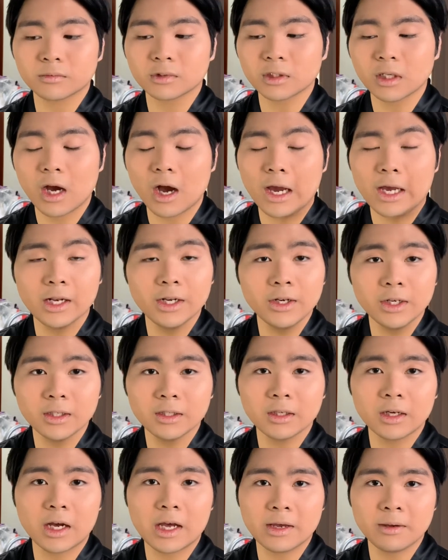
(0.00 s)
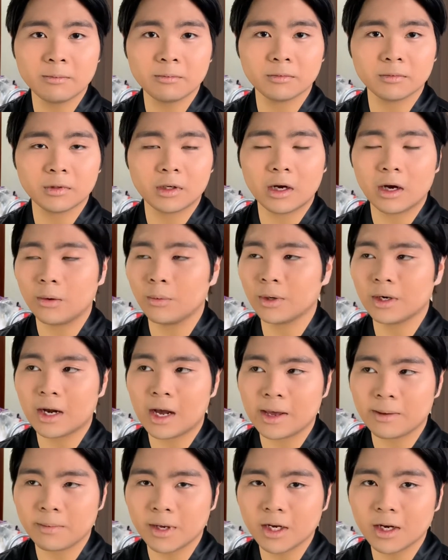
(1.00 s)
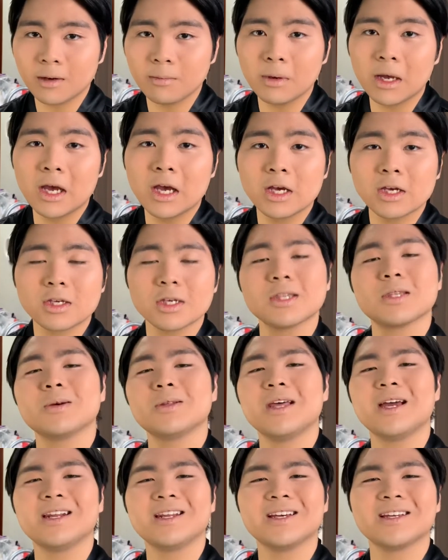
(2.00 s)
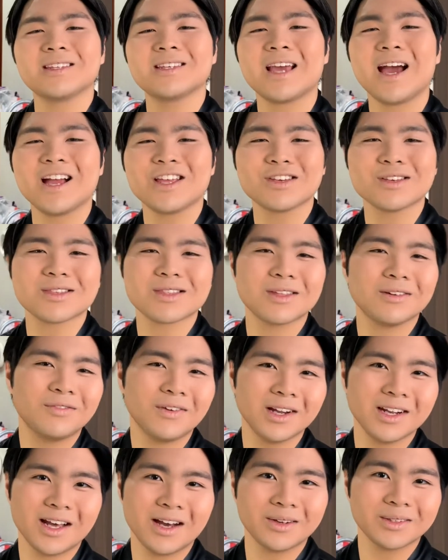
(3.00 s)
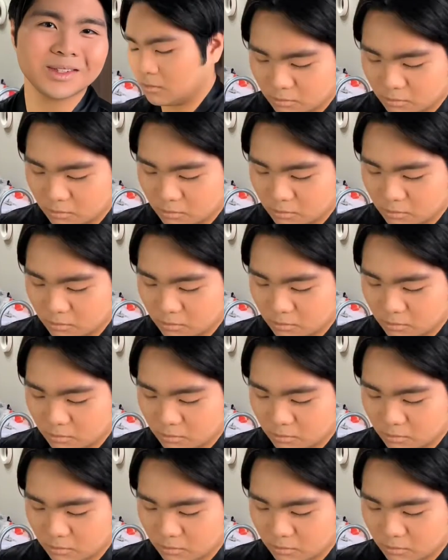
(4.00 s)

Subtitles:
eye makeup, just so that it catches the fallout.